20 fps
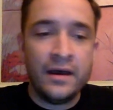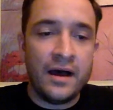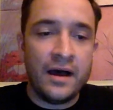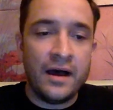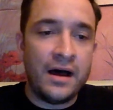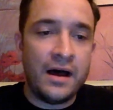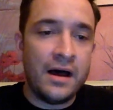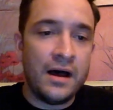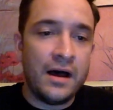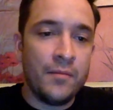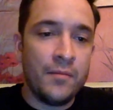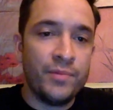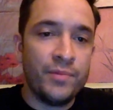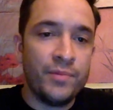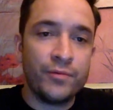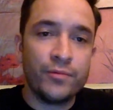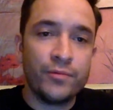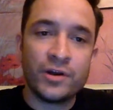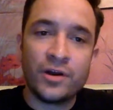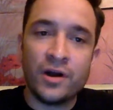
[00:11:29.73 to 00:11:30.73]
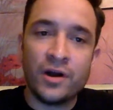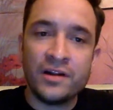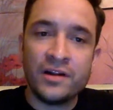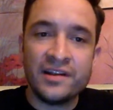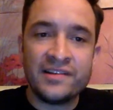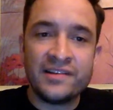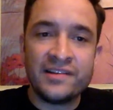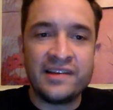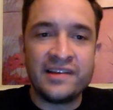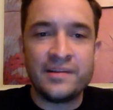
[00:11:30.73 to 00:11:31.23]
but
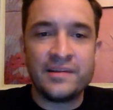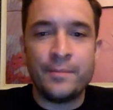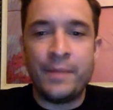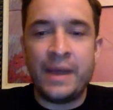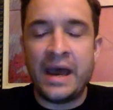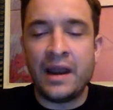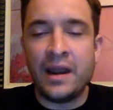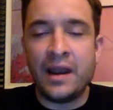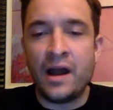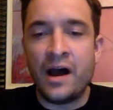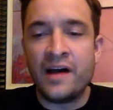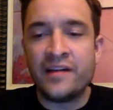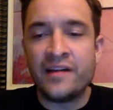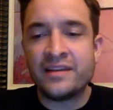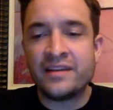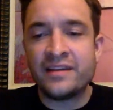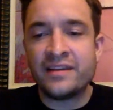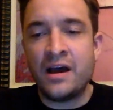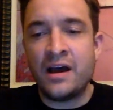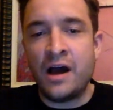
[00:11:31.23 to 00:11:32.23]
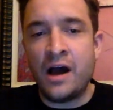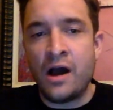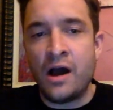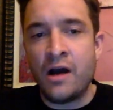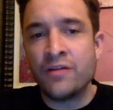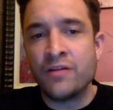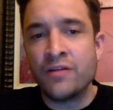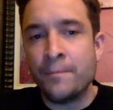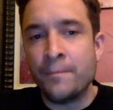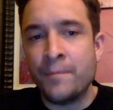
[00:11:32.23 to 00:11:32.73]
regardless, that's a bad loss.
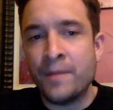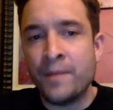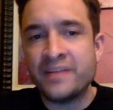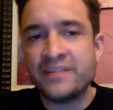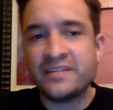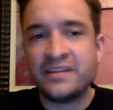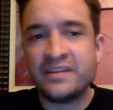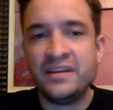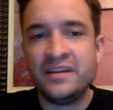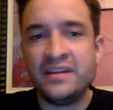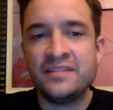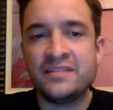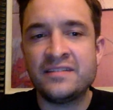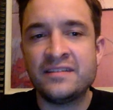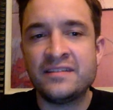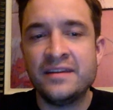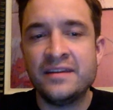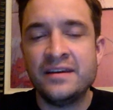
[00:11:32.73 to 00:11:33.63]
Are the Muskies,